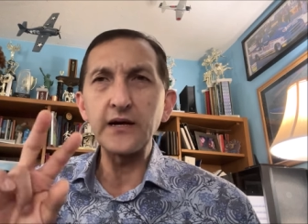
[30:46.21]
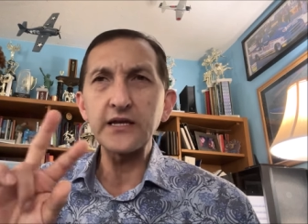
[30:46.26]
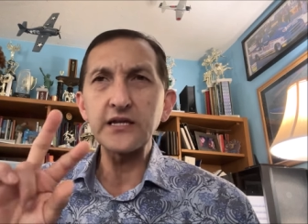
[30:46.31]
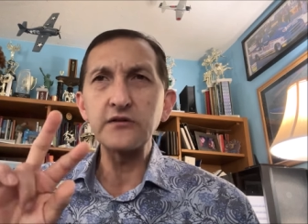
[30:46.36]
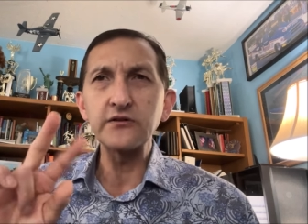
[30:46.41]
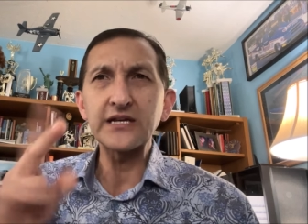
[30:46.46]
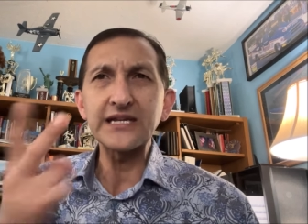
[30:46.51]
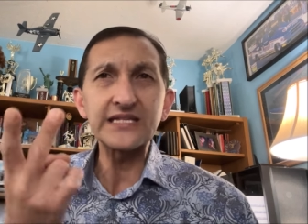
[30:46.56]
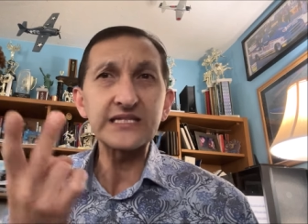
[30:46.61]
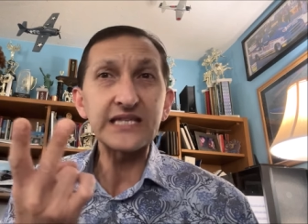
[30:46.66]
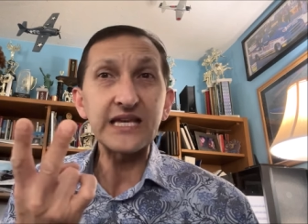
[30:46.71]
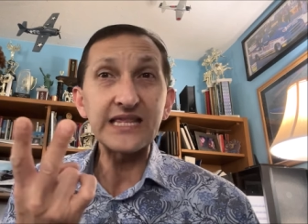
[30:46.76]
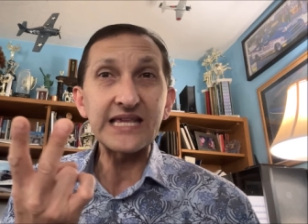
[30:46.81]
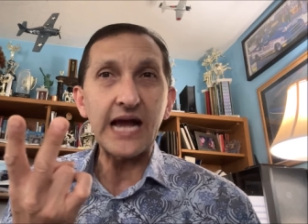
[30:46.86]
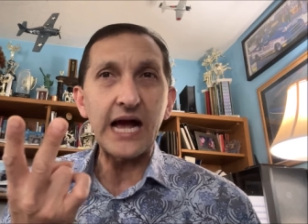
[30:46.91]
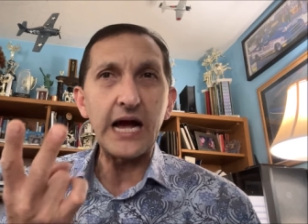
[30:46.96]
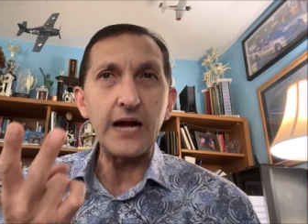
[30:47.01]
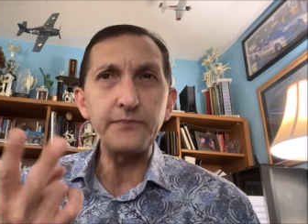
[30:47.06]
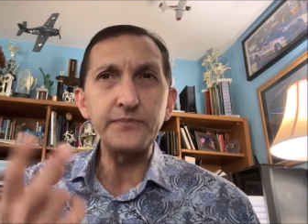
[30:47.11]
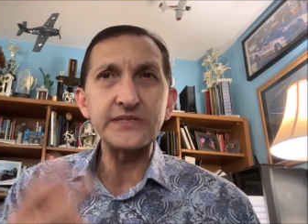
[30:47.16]
you know, going to say the
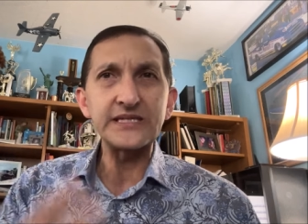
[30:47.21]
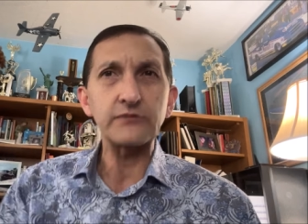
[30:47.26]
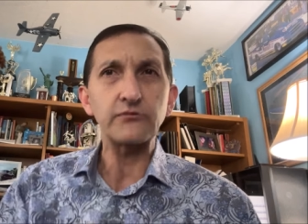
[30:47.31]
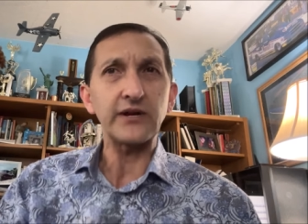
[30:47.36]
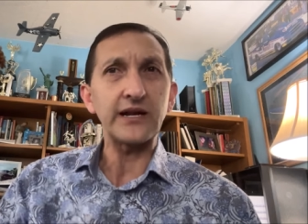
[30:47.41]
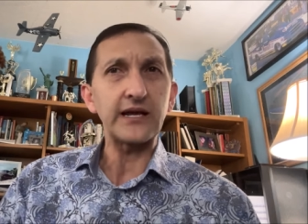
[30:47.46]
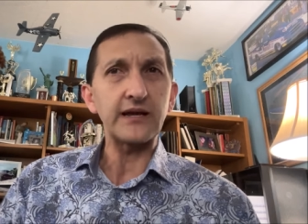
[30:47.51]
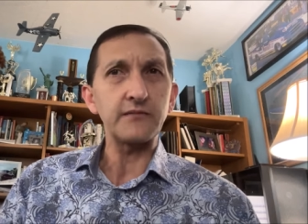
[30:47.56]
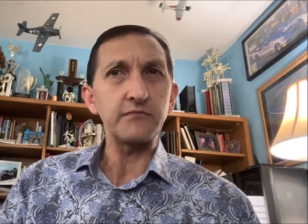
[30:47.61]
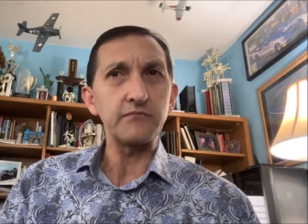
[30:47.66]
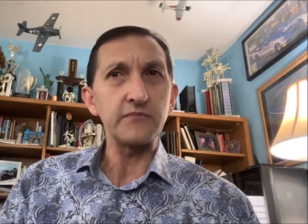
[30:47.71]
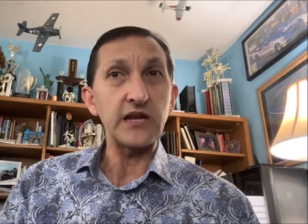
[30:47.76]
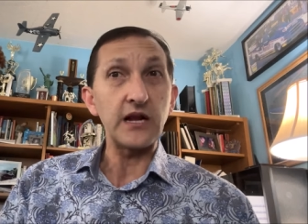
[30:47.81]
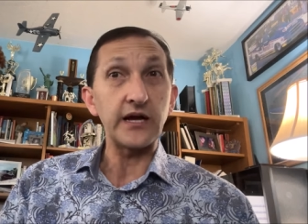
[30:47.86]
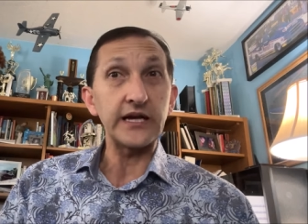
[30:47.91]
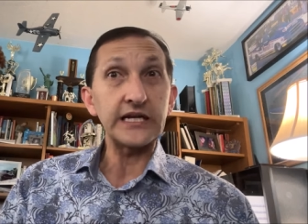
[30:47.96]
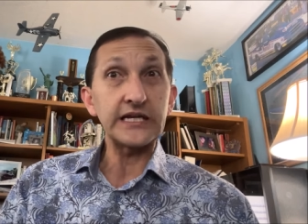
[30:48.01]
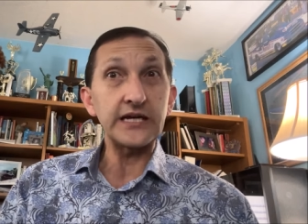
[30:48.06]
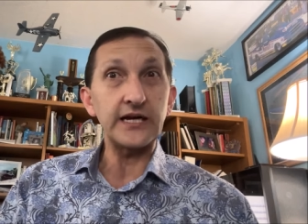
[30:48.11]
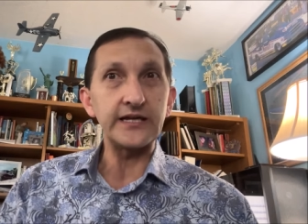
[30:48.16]
opposite what I, you know,
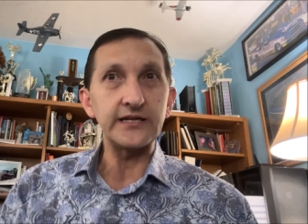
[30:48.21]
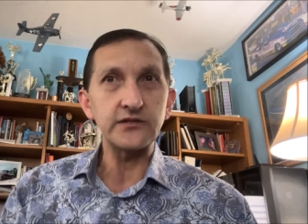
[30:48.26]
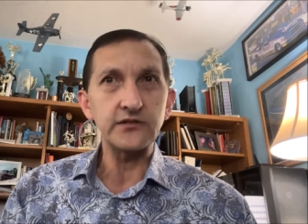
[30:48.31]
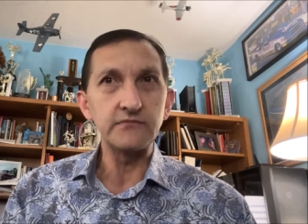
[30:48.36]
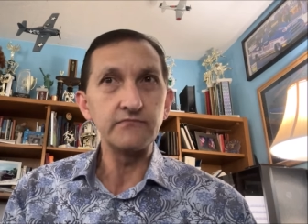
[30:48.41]
I got.